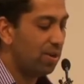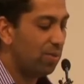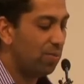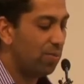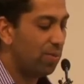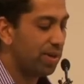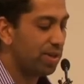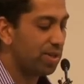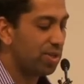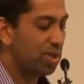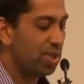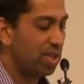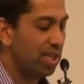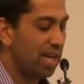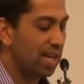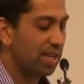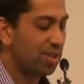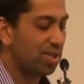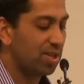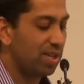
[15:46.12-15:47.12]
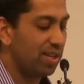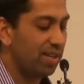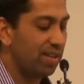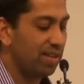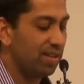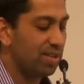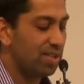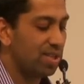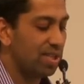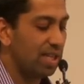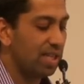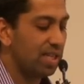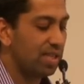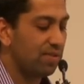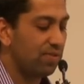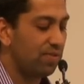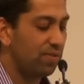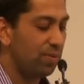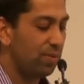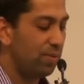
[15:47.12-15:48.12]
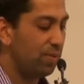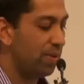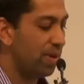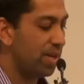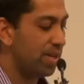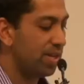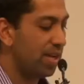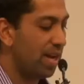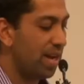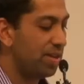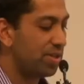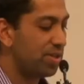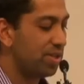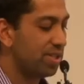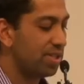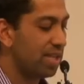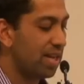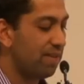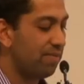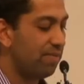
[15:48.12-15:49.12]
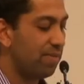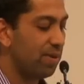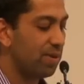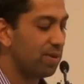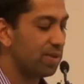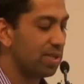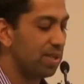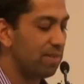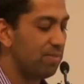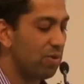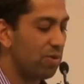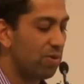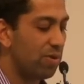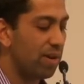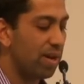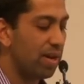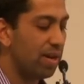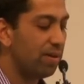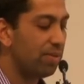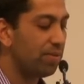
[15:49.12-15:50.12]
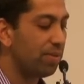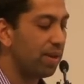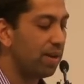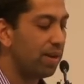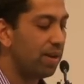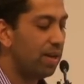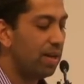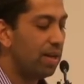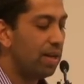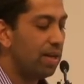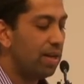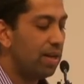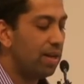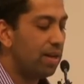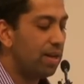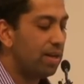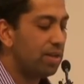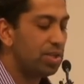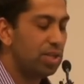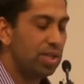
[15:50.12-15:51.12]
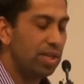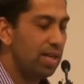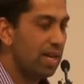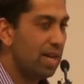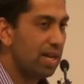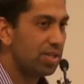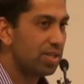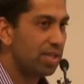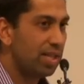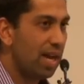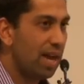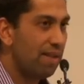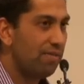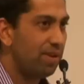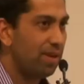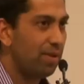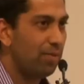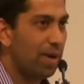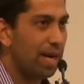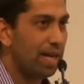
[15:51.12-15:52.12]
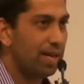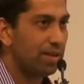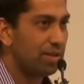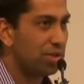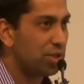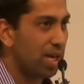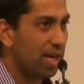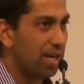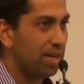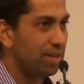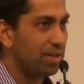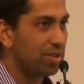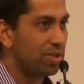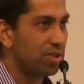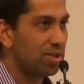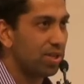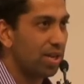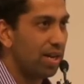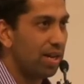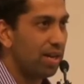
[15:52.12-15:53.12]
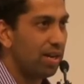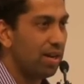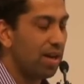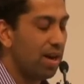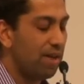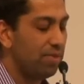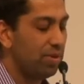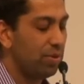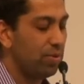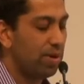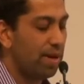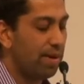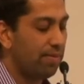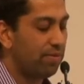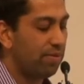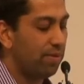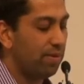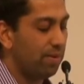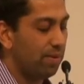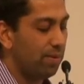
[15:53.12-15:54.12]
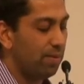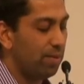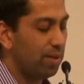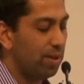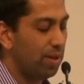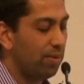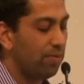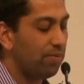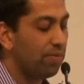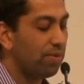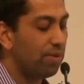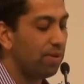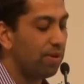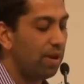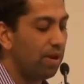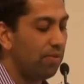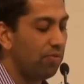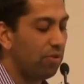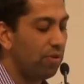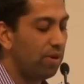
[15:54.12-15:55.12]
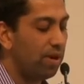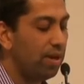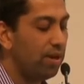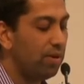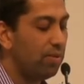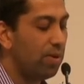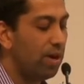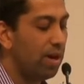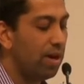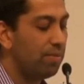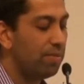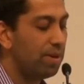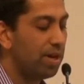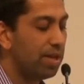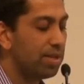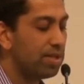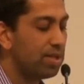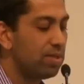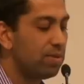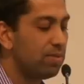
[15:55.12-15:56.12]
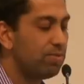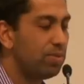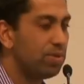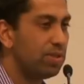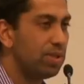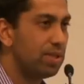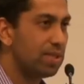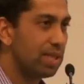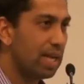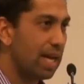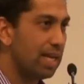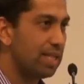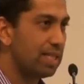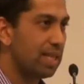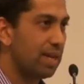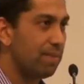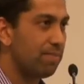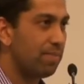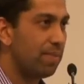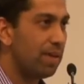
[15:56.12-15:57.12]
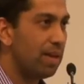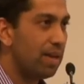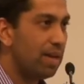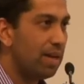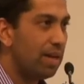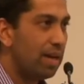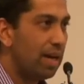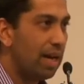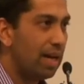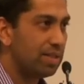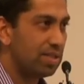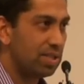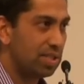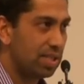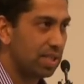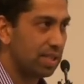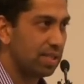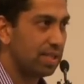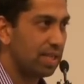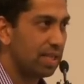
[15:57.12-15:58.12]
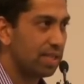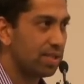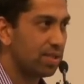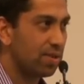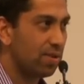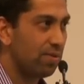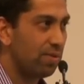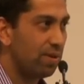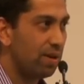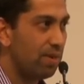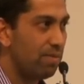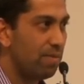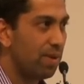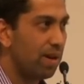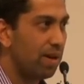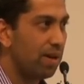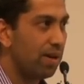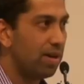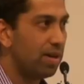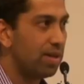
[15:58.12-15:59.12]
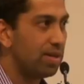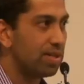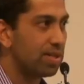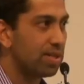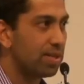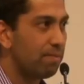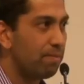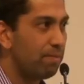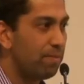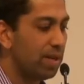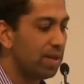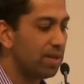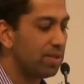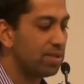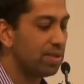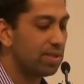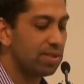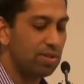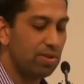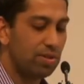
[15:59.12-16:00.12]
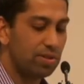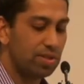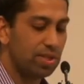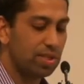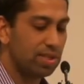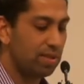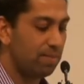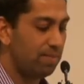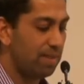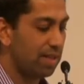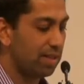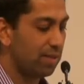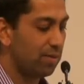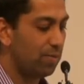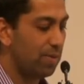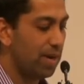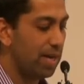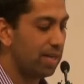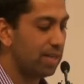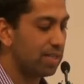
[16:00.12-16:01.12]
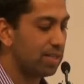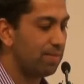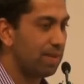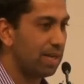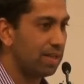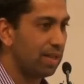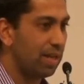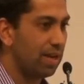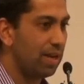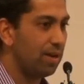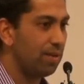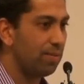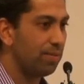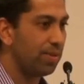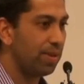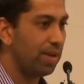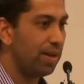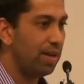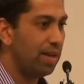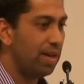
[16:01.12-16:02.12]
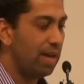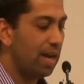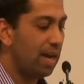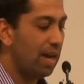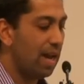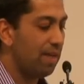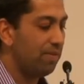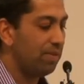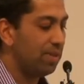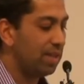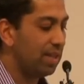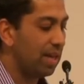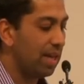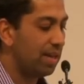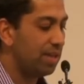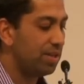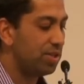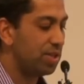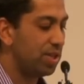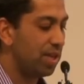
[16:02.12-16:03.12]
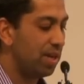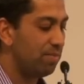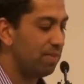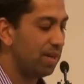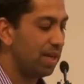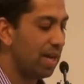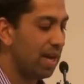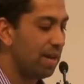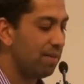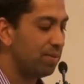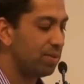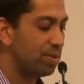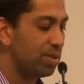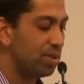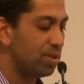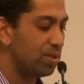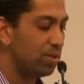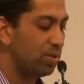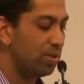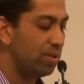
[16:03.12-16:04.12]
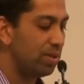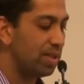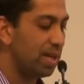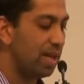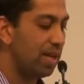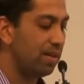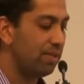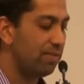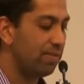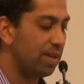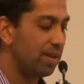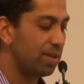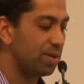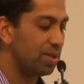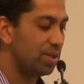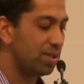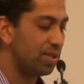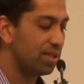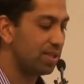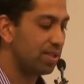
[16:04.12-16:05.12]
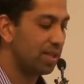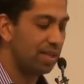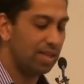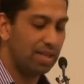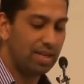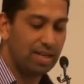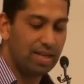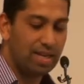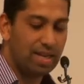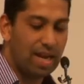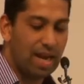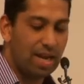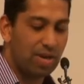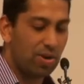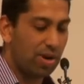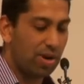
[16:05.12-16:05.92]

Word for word: what she actually sees food. And, and she started focusing more on health. And she didn't actually have any weight change. And I haven't caught up for, with her for a, for a little while, but I still put this case up as a success story in my eyes, because it's not just about the weight, it's about the health and having the energy and being able to do your daily functions and